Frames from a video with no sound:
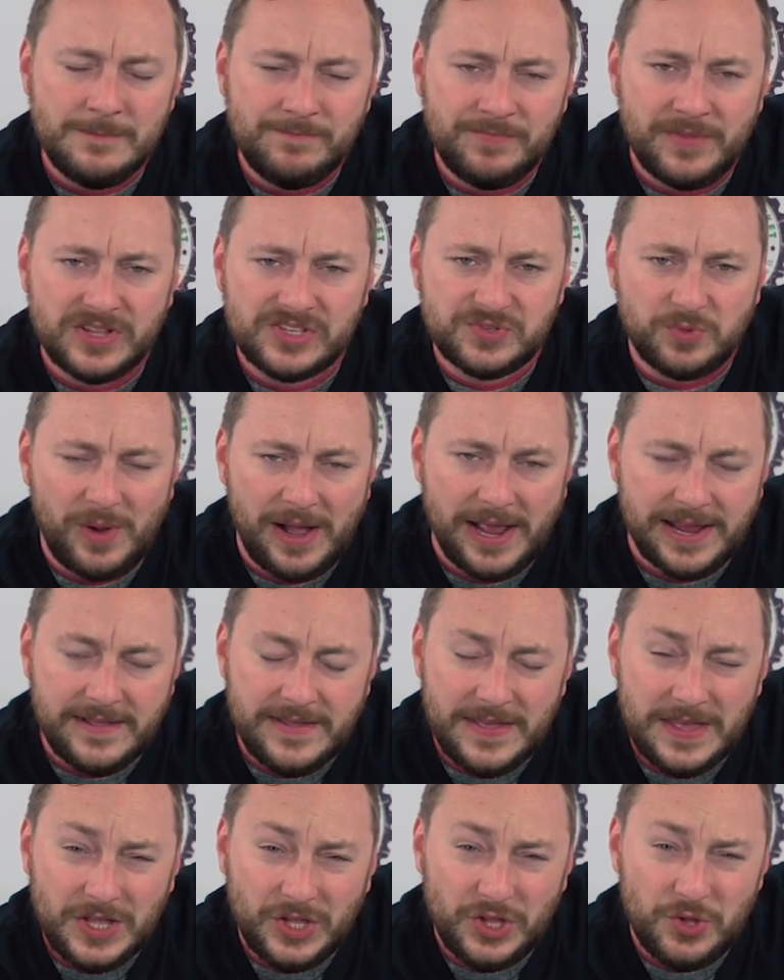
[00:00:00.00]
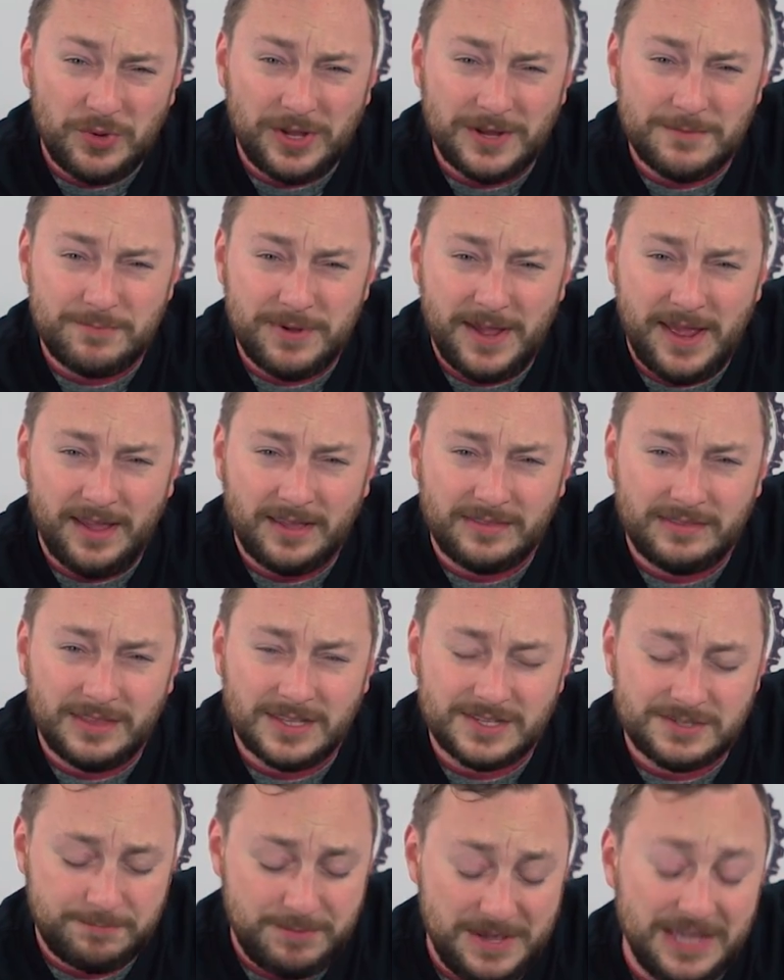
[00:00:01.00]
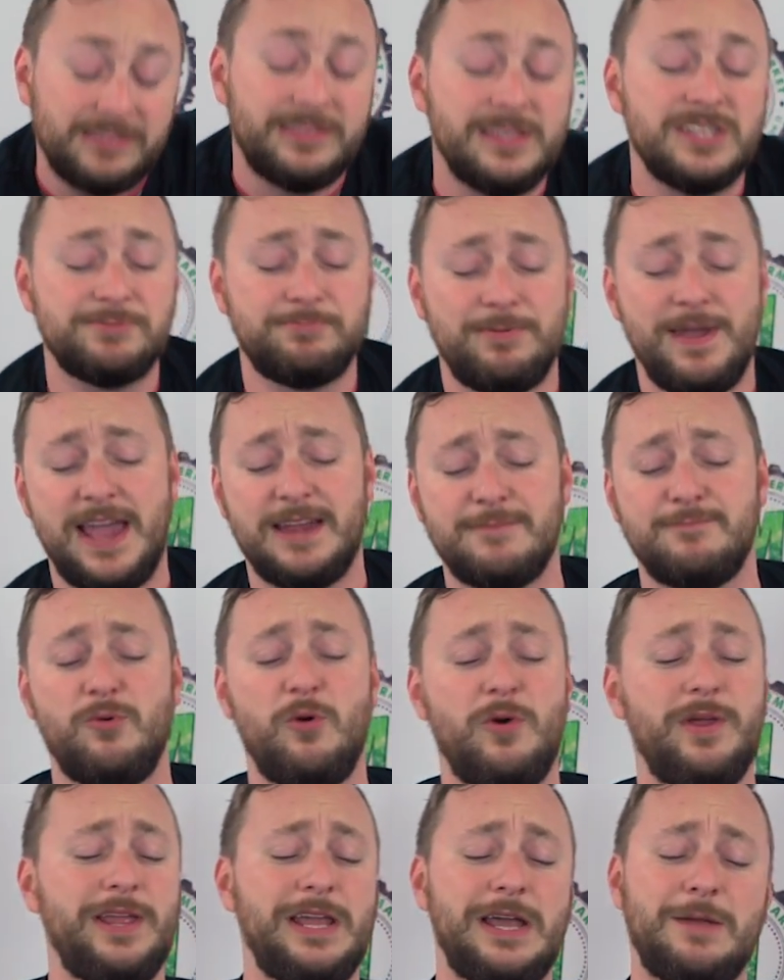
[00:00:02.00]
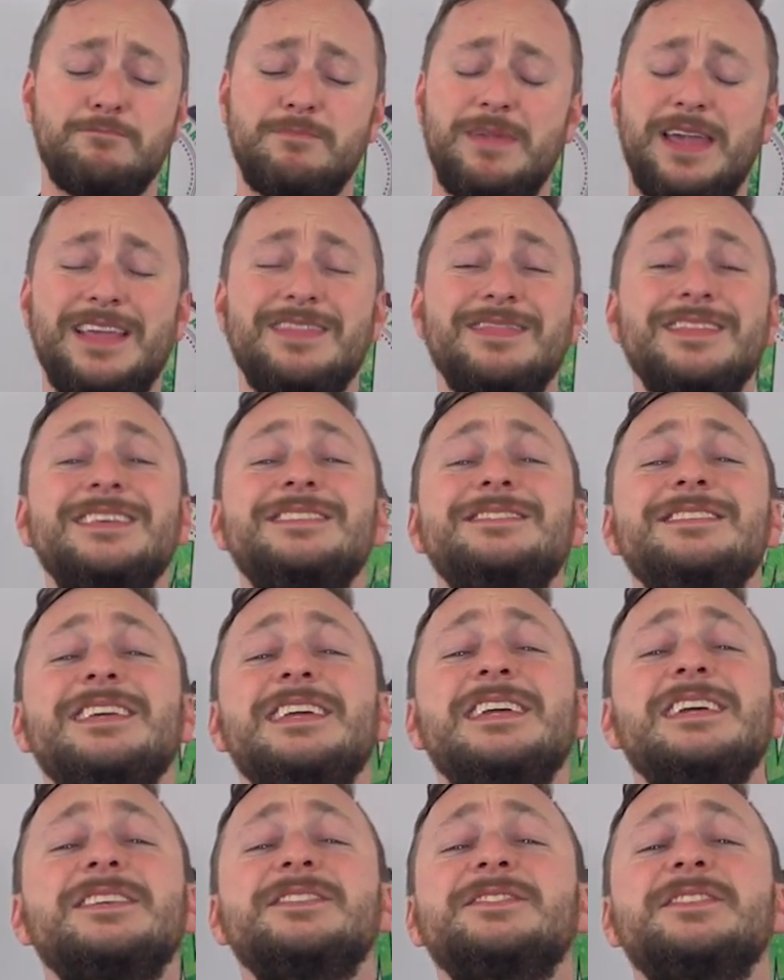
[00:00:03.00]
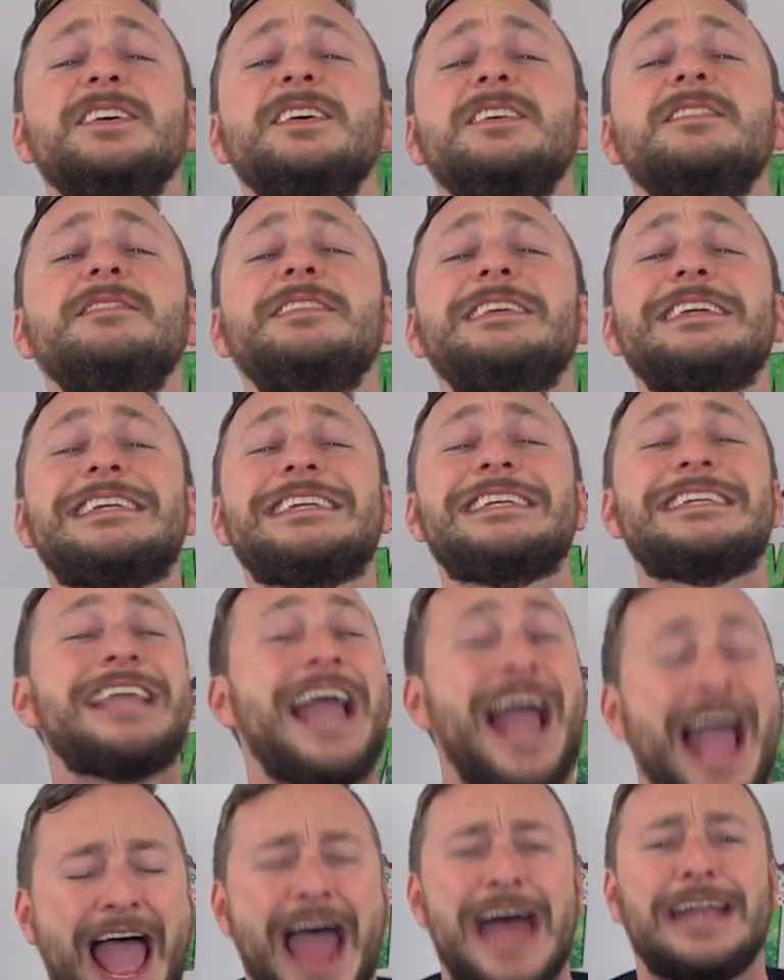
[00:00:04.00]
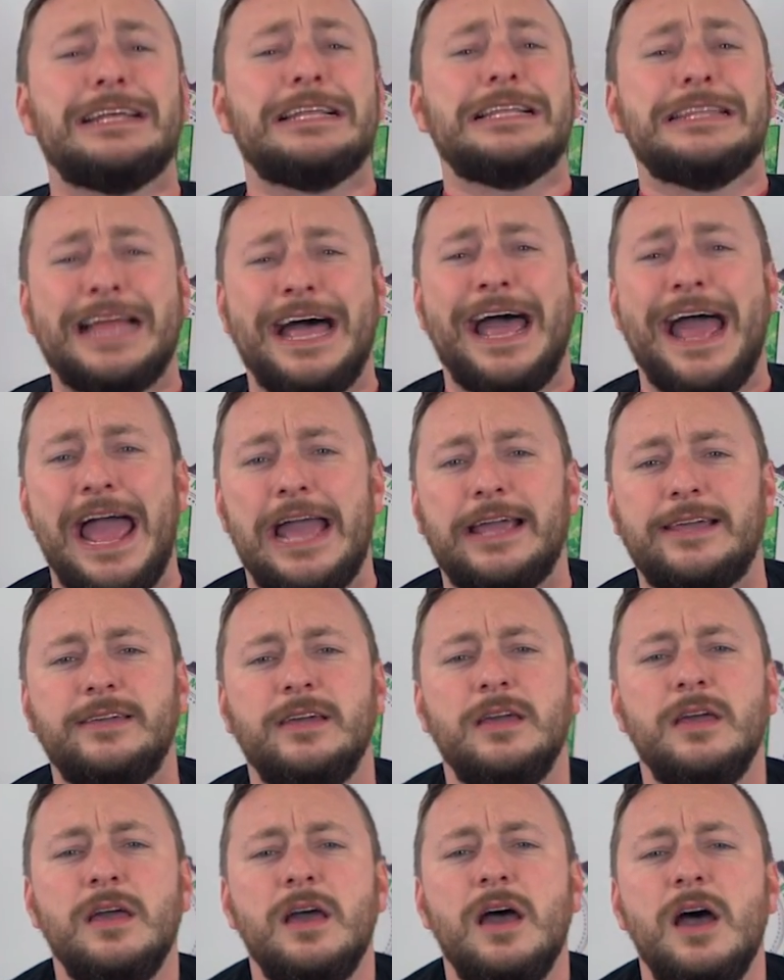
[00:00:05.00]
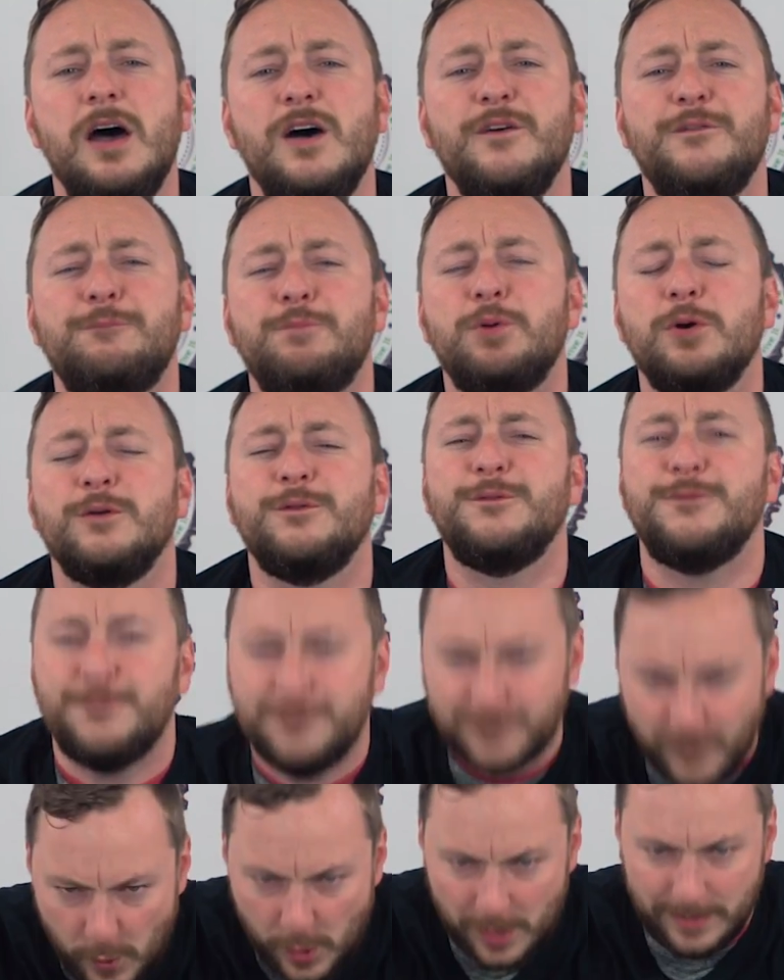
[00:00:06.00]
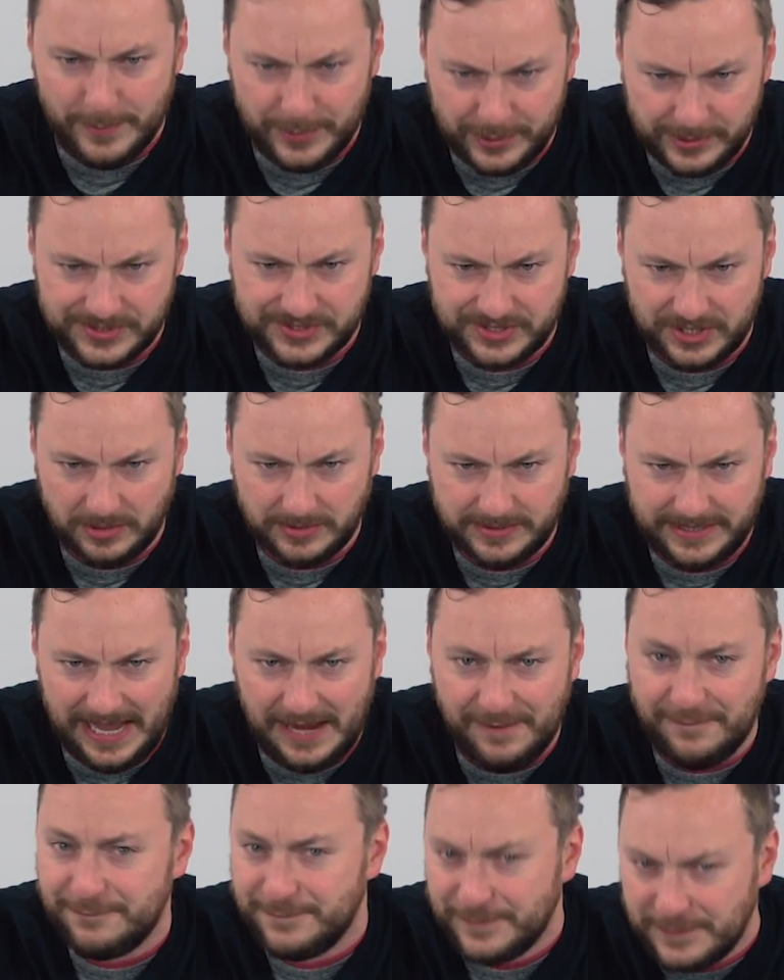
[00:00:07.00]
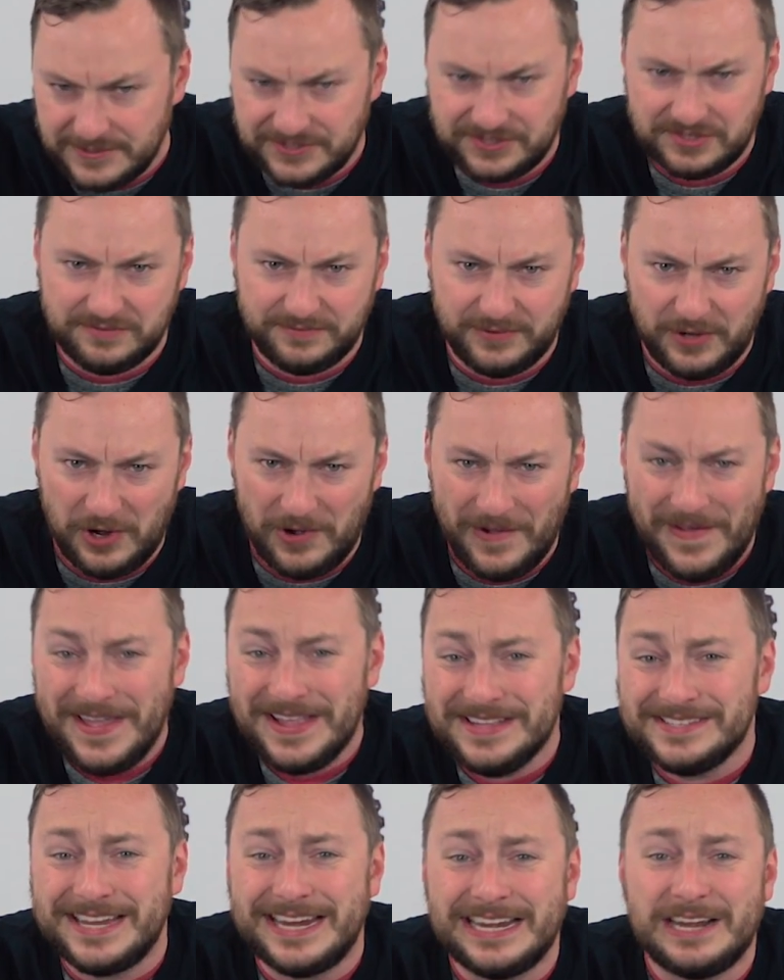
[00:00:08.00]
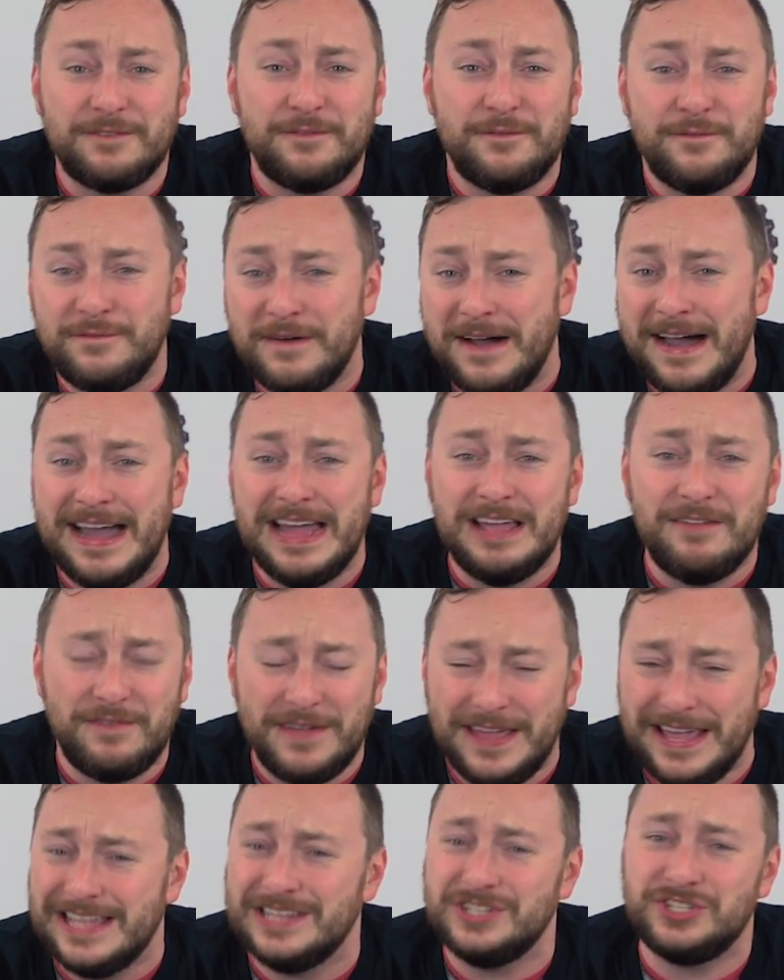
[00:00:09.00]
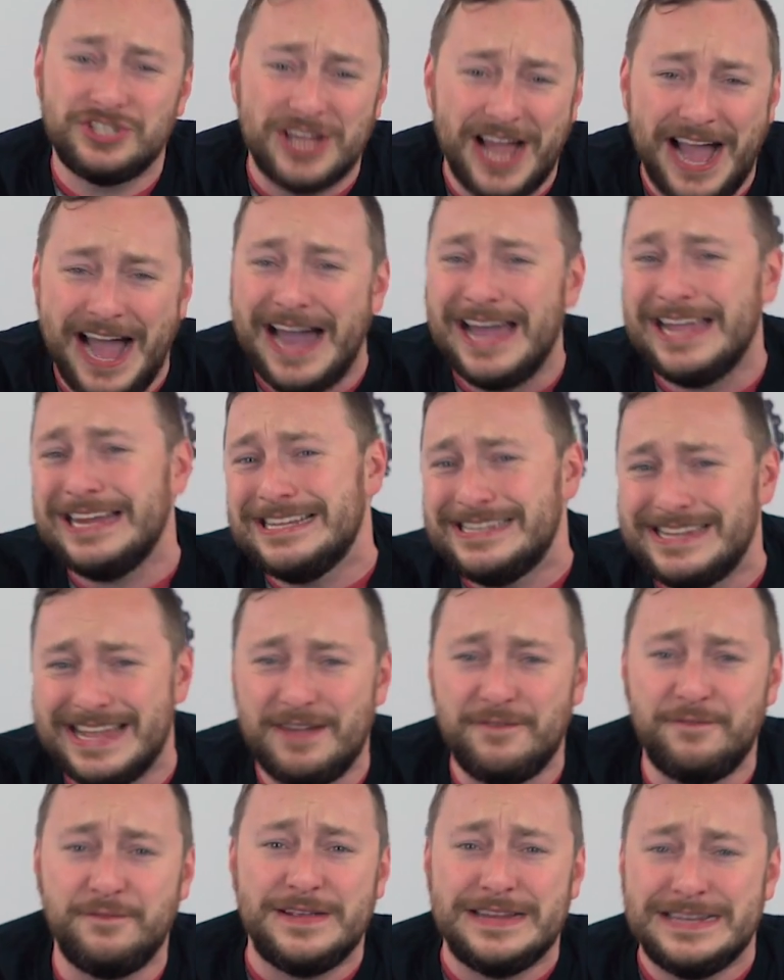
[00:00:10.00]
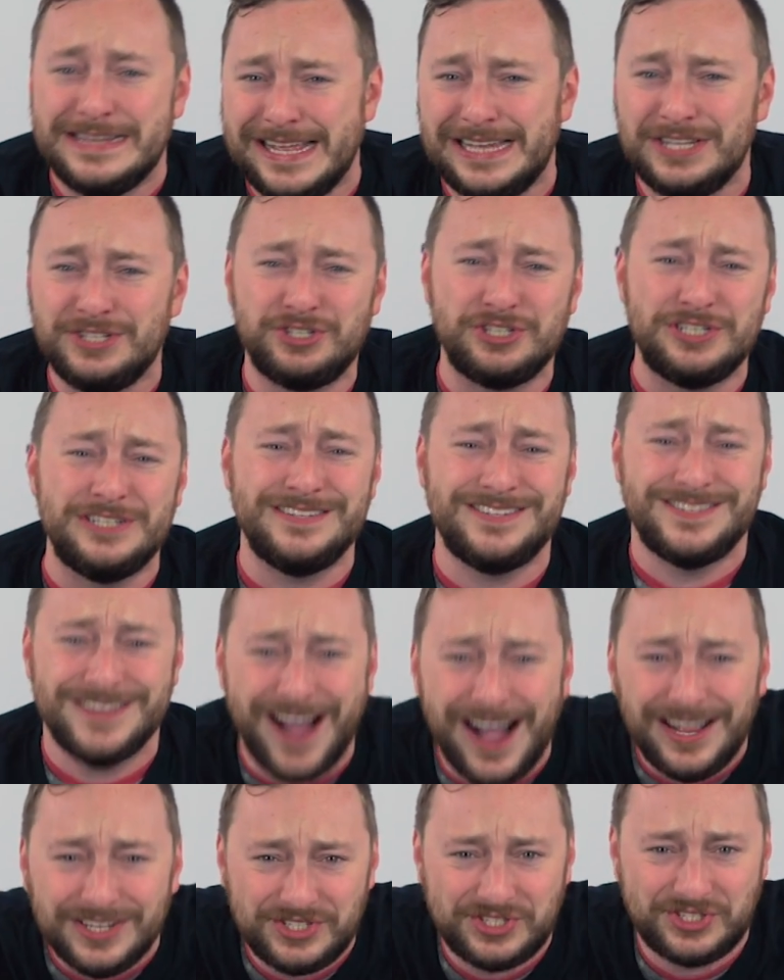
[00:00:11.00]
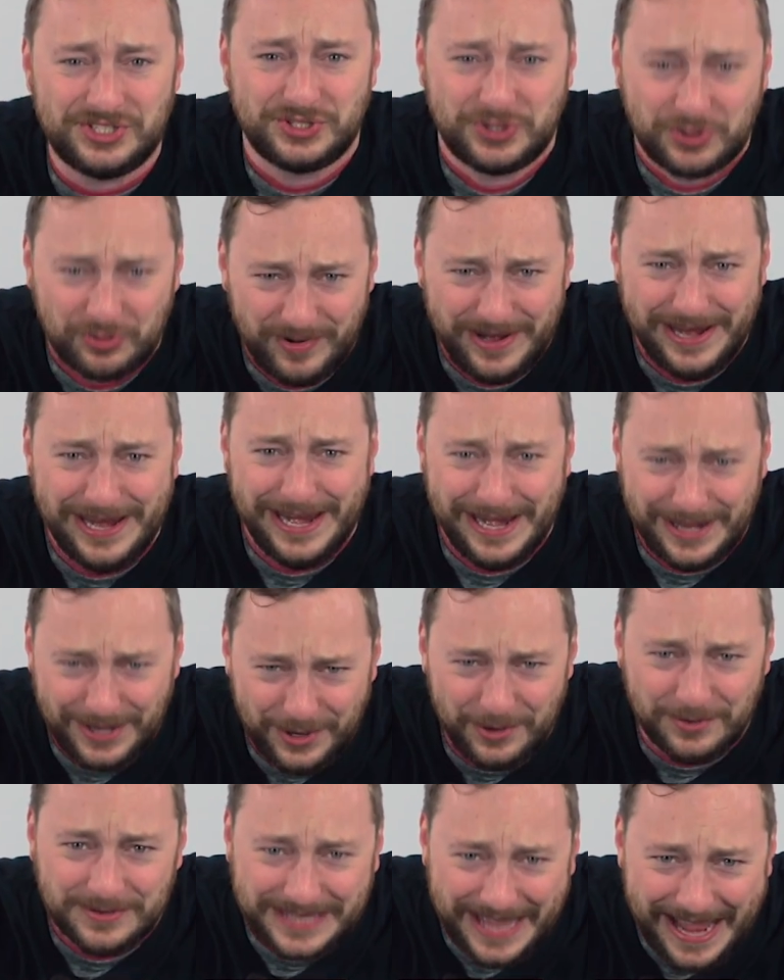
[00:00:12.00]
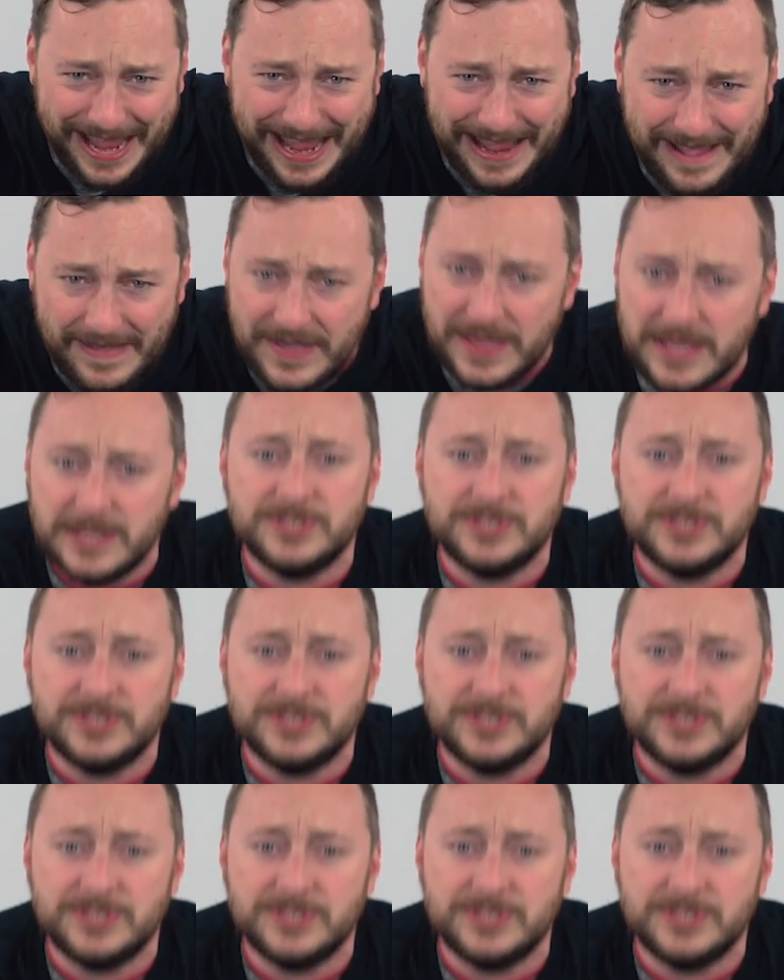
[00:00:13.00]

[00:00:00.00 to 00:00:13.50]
That's why you can pick this bad boy up, man. This is the Cadillac of performers, okay? First of all, it's got a 5-inch high-definition touchscreen, okay?